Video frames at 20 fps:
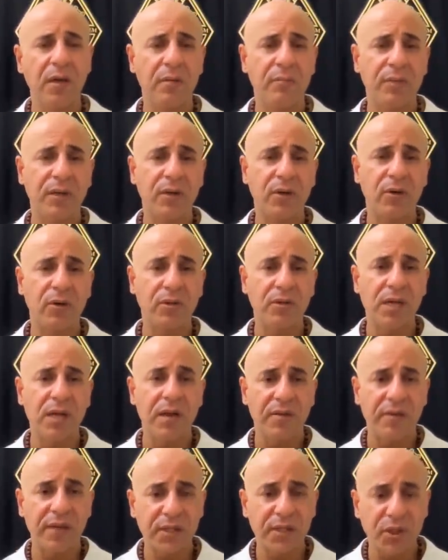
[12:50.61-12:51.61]
Because
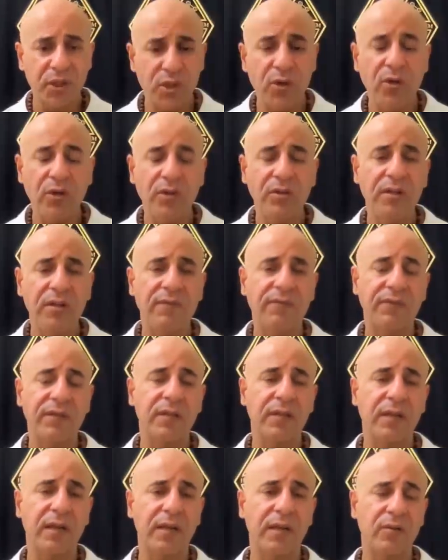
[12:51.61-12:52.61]
they saw
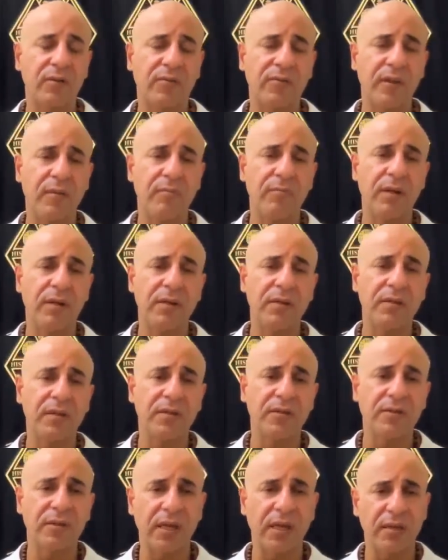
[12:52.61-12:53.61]
different kind of
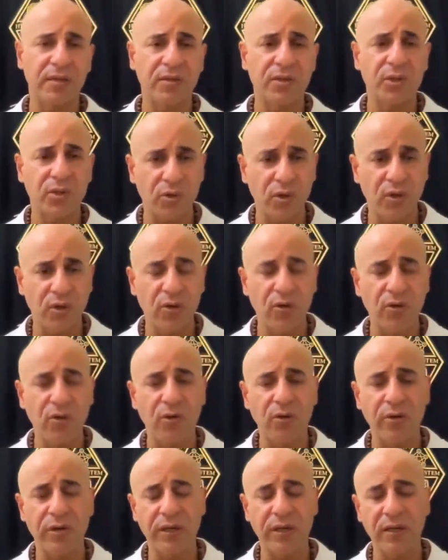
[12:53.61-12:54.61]
abilities and saw
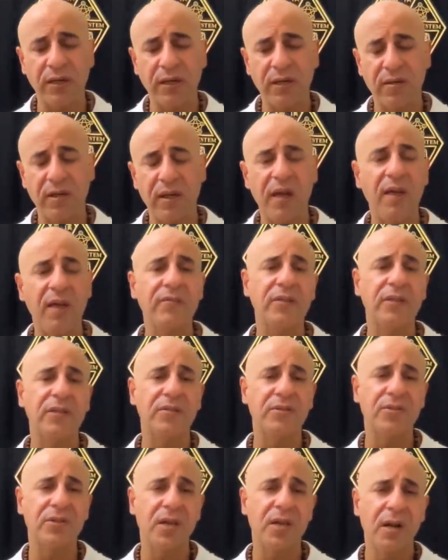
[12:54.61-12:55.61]
already the
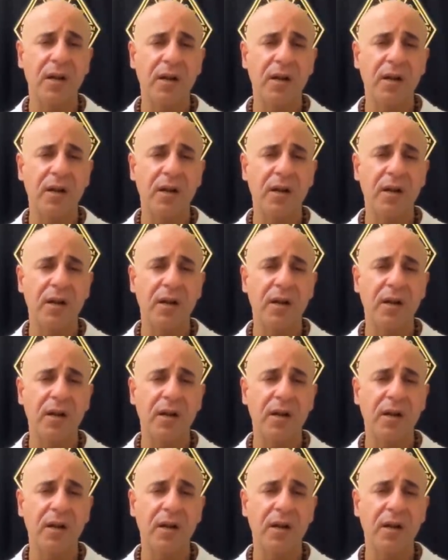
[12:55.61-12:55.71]
evidence